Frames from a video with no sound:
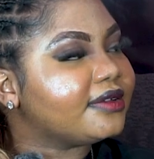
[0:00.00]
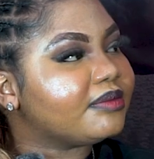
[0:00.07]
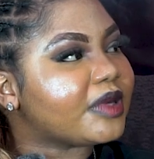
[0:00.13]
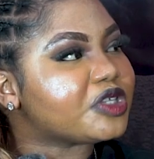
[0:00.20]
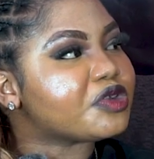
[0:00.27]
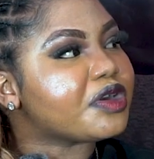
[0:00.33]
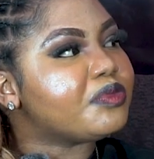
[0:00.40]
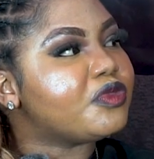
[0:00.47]

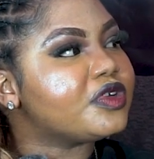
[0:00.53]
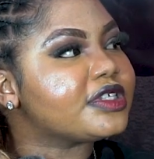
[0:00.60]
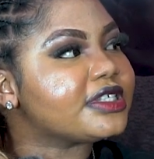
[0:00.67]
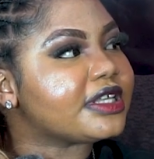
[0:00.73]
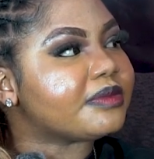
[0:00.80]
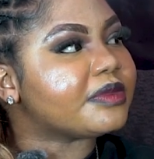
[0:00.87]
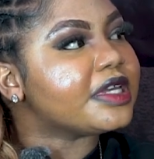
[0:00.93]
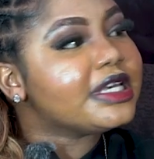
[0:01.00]
but I'm a
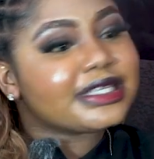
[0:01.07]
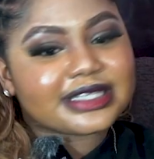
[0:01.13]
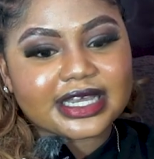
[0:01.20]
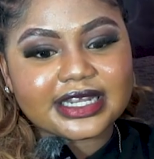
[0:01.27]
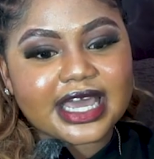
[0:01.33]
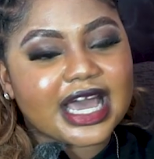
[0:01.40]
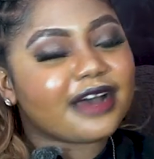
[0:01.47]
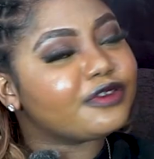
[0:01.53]
Muslim.
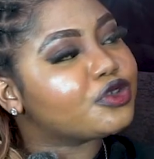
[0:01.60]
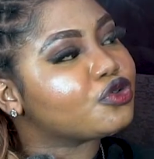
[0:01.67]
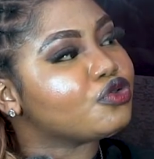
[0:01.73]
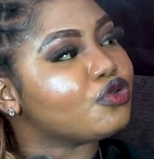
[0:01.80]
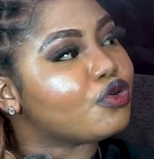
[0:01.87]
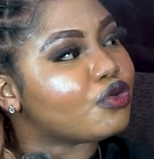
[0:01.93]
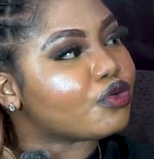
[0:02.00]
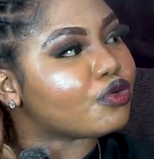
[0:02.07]
And I have to
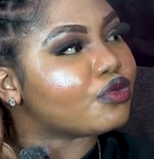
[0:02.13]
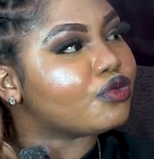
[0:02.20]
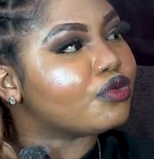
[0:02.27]
know.